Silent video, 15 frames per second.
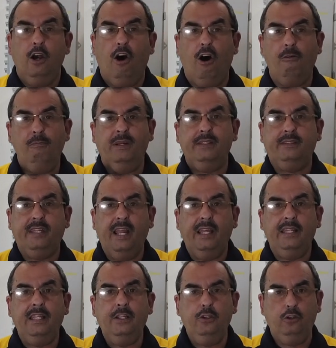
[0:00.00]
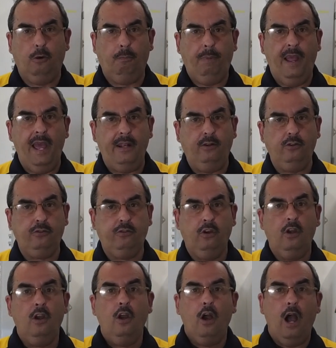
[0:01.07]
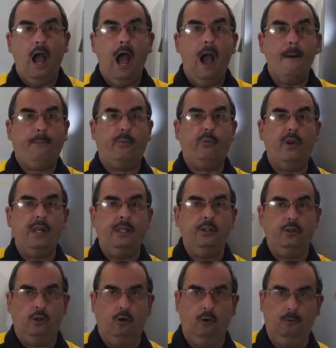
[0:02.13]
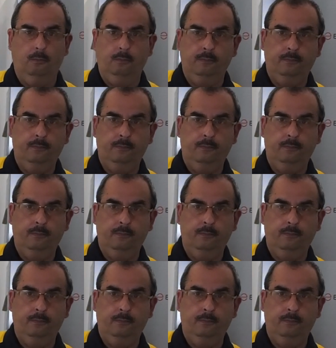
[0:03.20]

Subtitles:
of maintaining your panels operating your home.